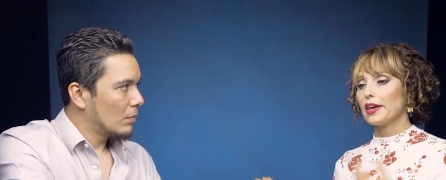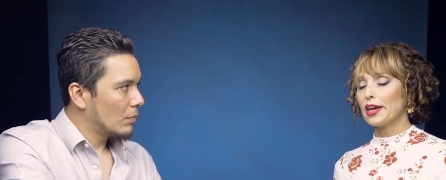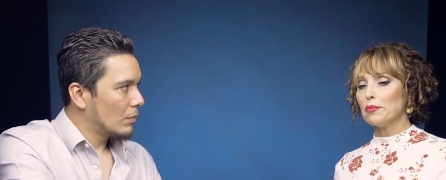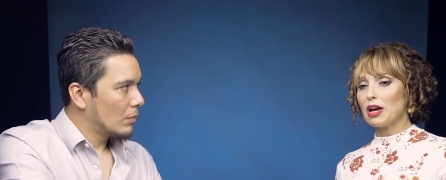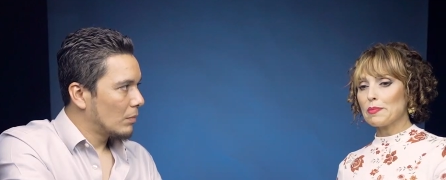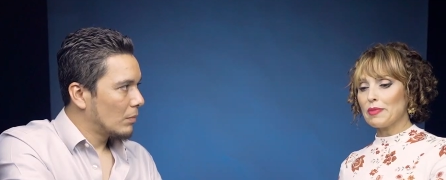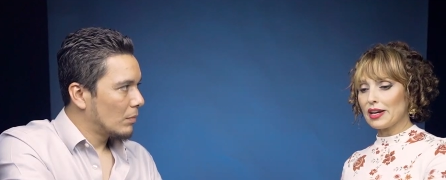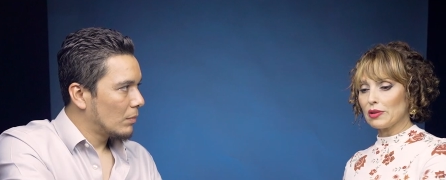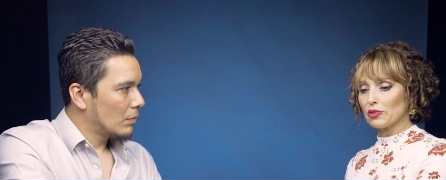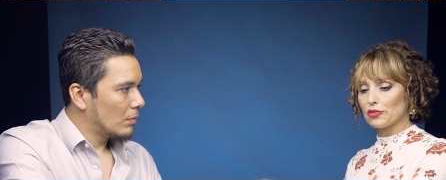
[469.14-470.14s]
Speaker 1: and my
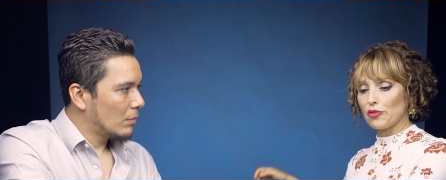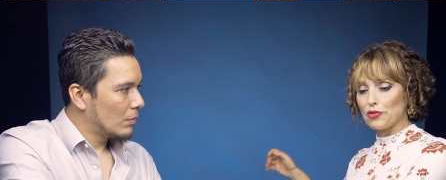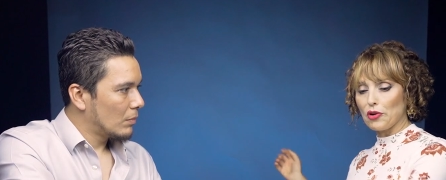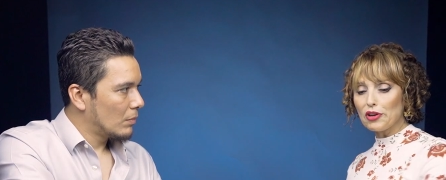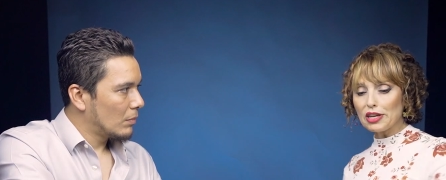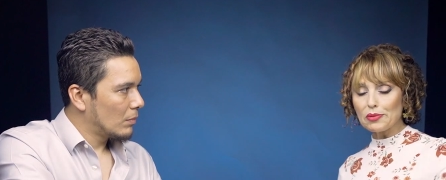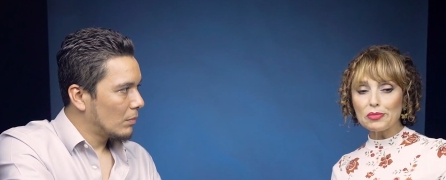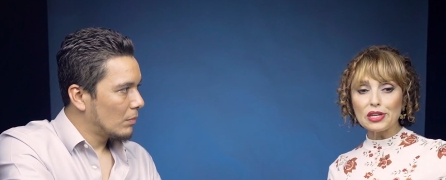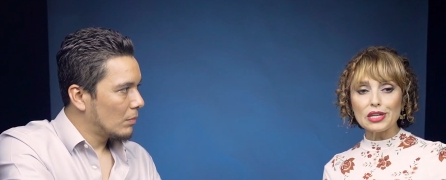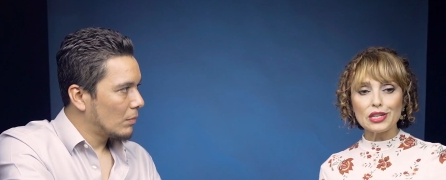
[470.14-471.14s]
partner was
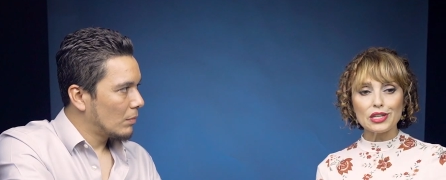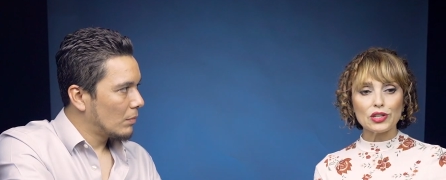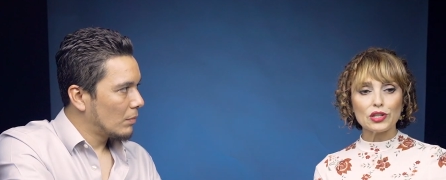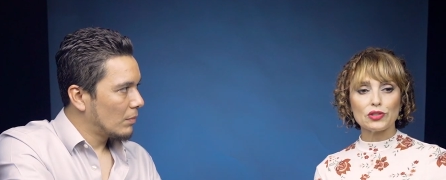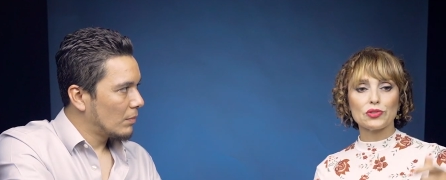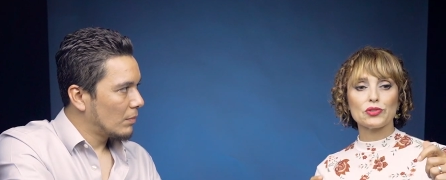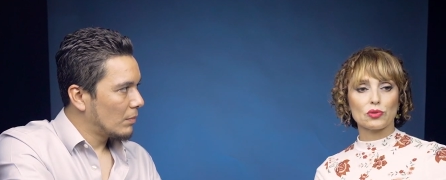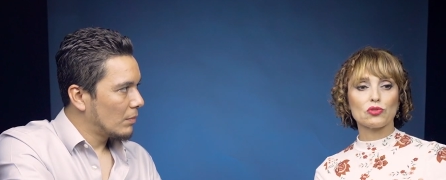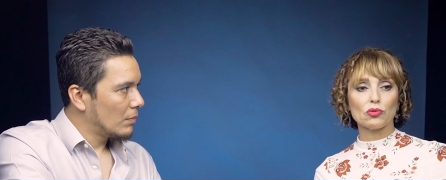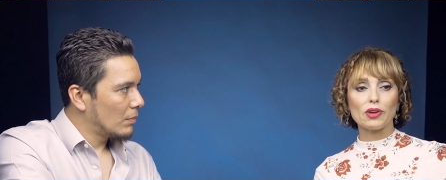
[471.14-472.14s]
throwing me
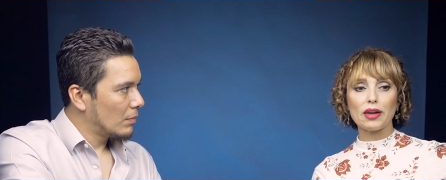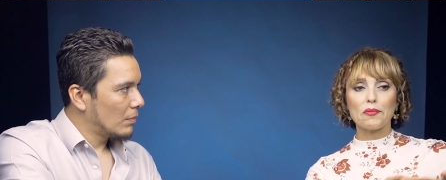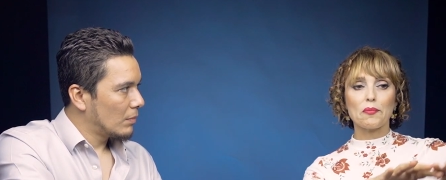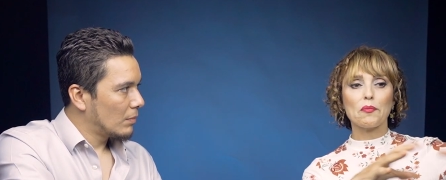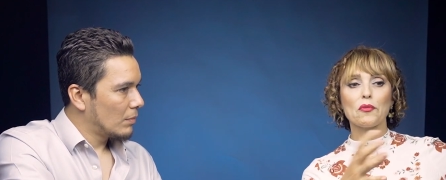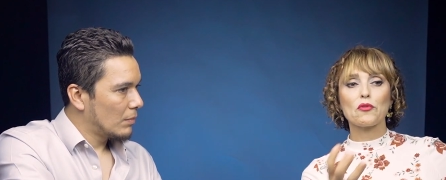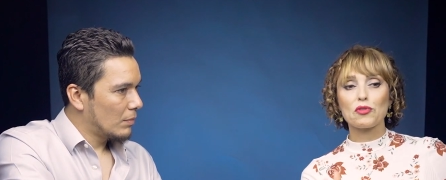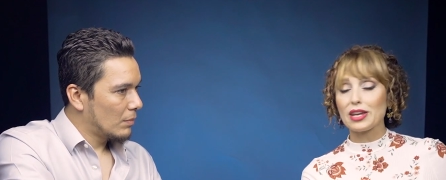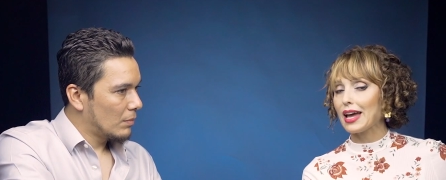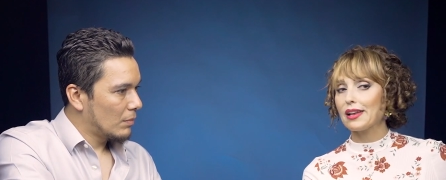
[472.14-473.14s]
to the
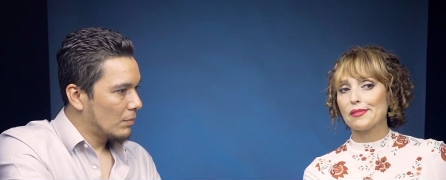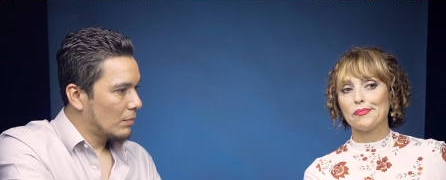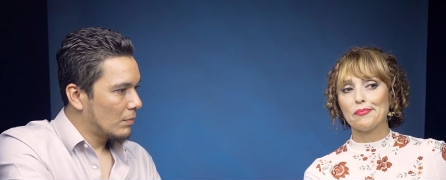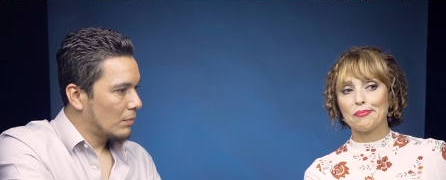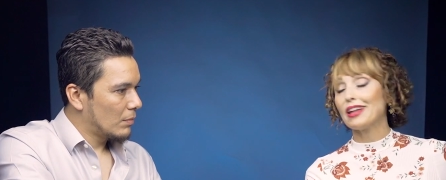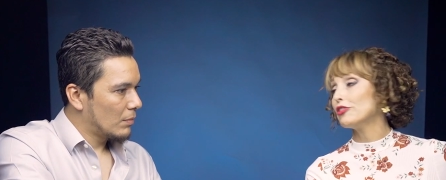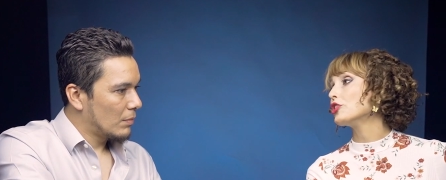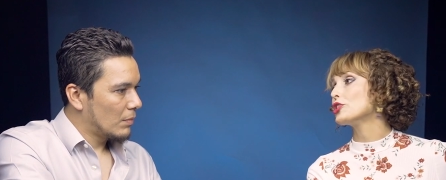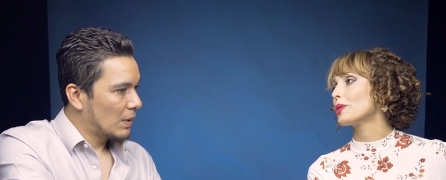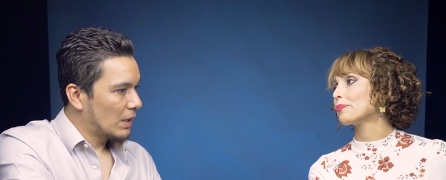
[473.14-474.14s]
real
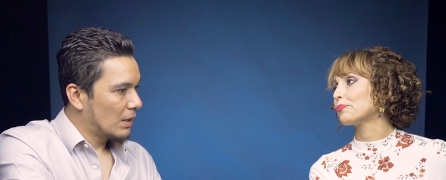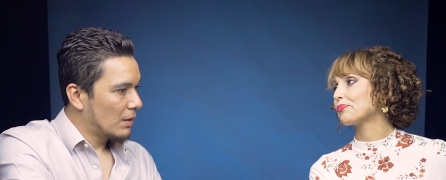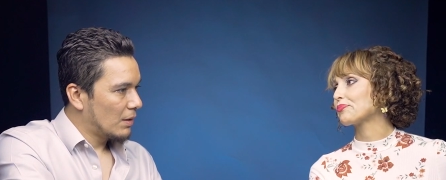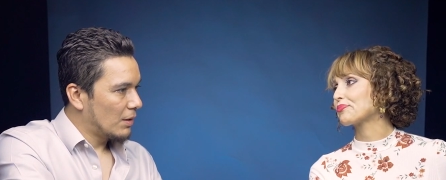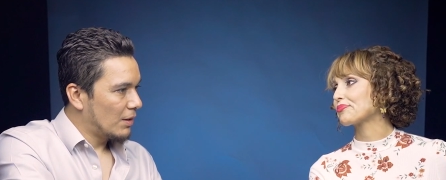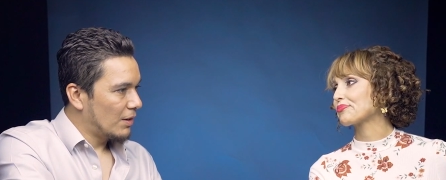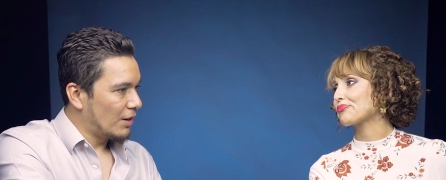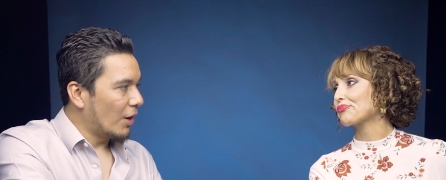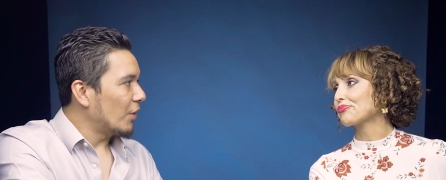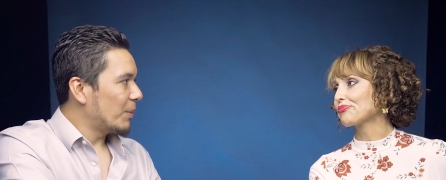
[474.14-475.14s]
bandoneon.
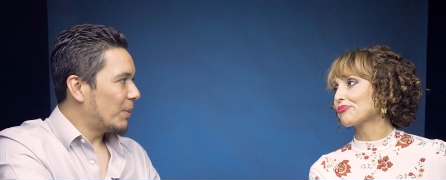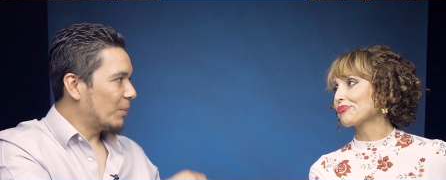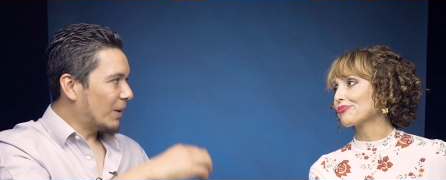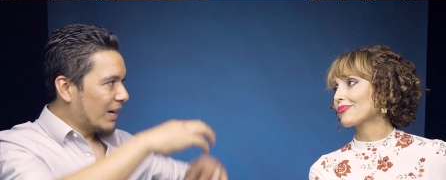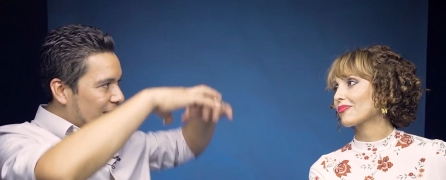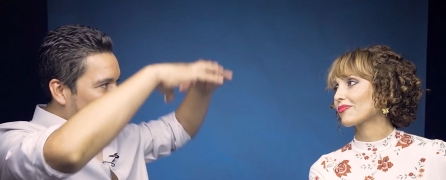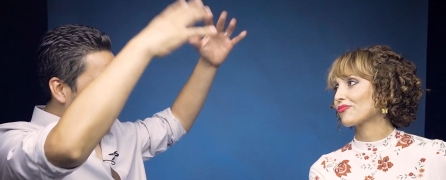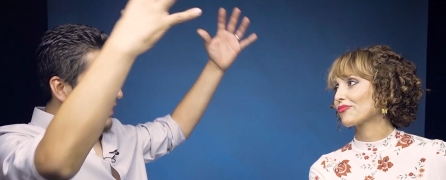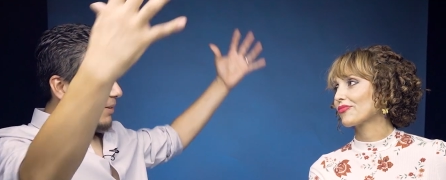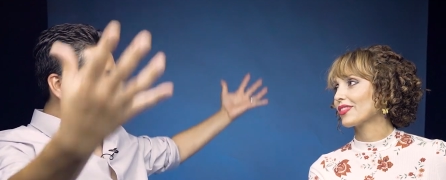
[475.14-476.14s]
Speaker 2: Not the big one,
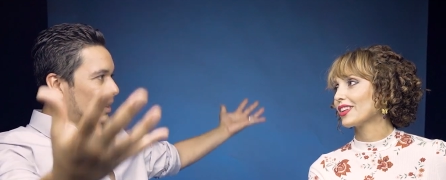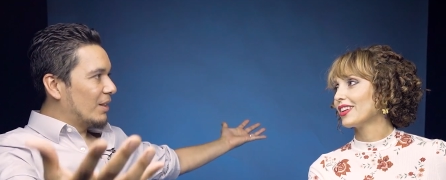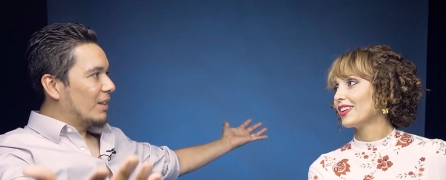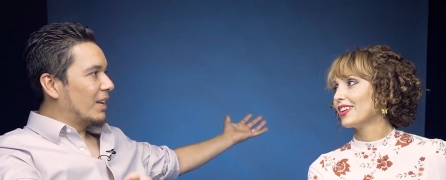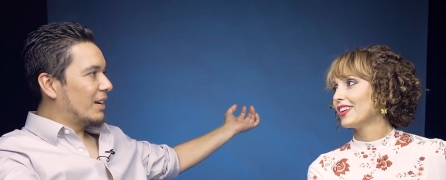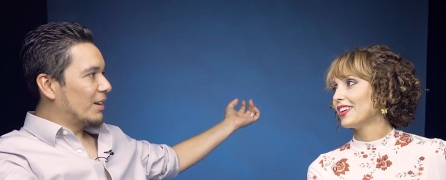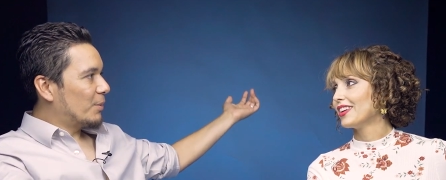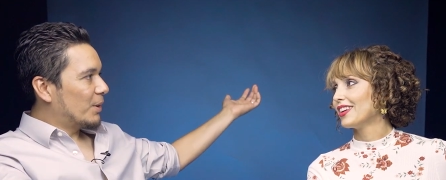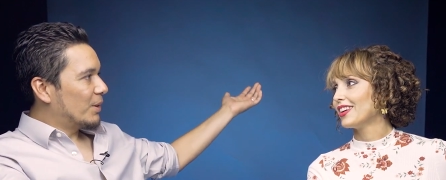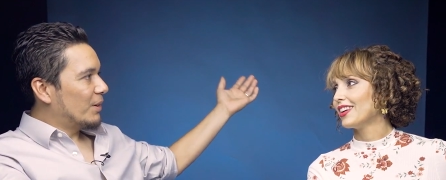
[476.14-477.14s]
like the one later
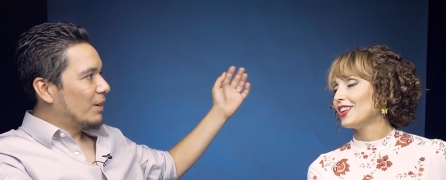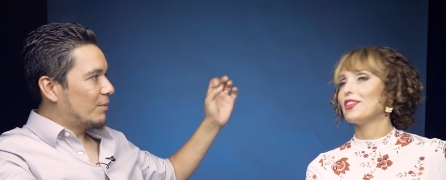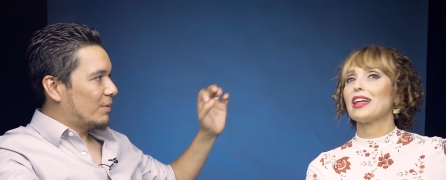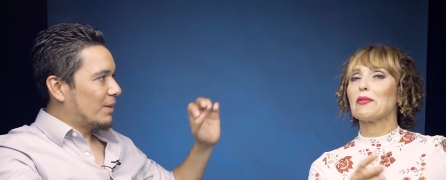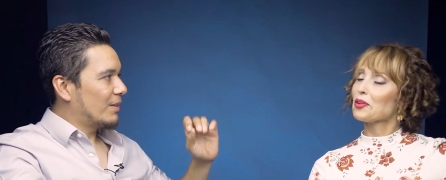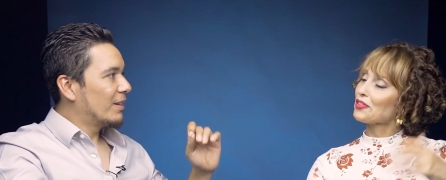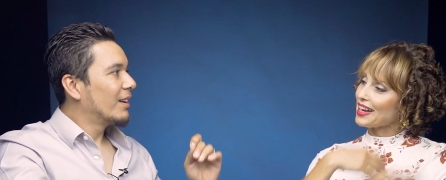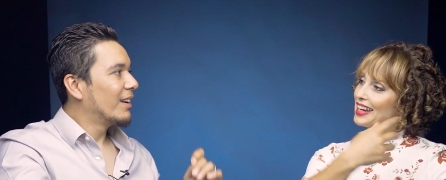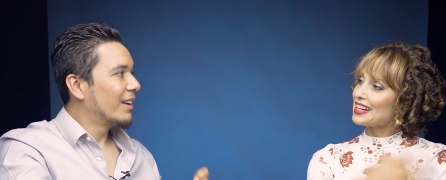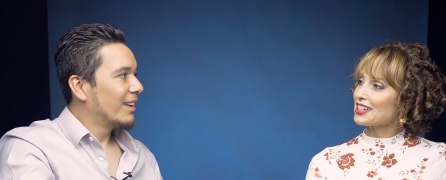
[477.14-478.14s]
you were doing.
Speaker 1: No, that for... was
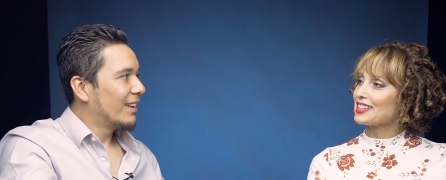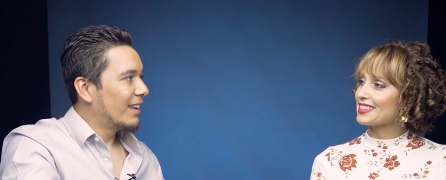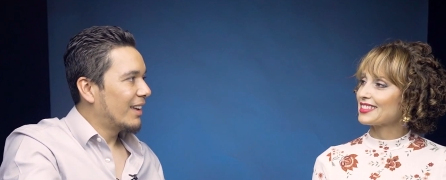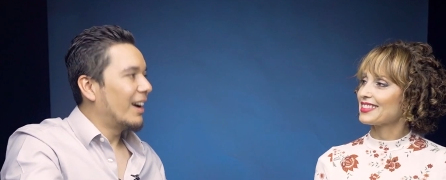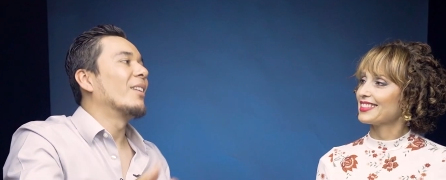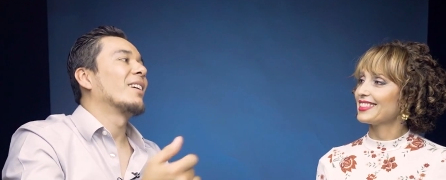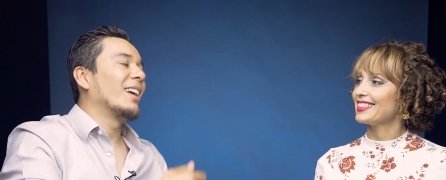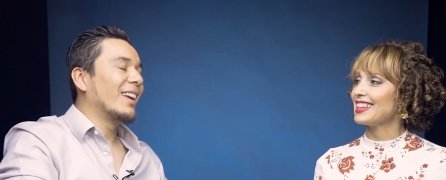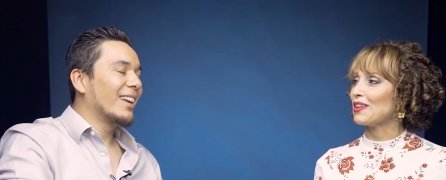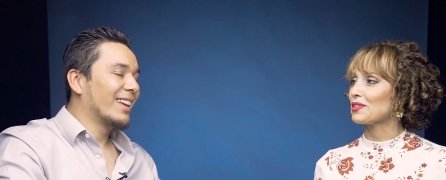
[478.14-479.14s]
later.
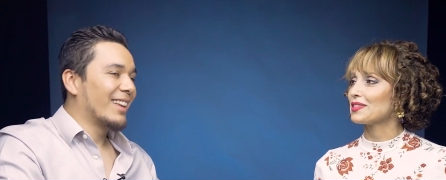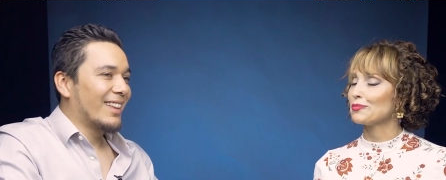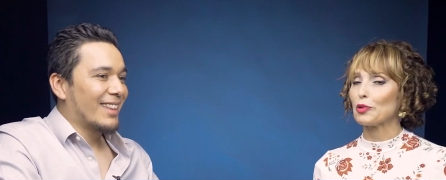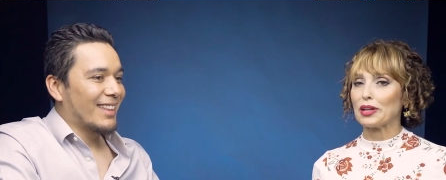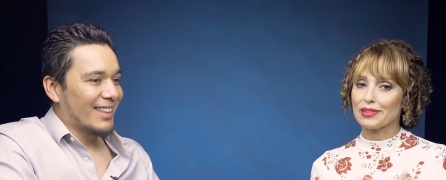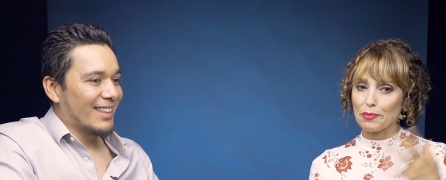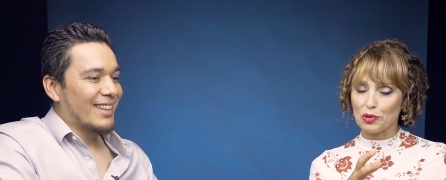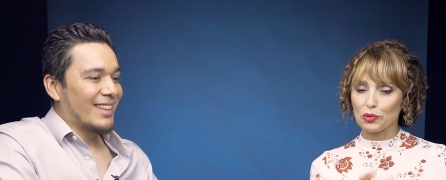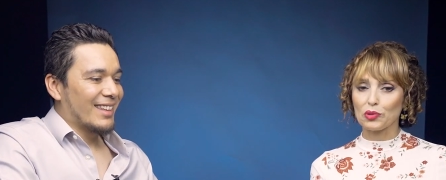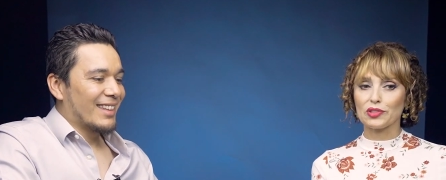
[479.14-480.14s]
Speaker 2: Okay.
Speaker 1: That was when the
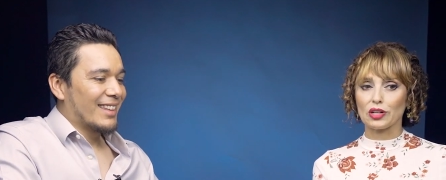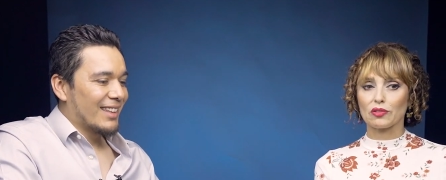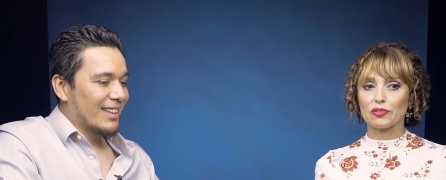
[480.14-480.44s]
producer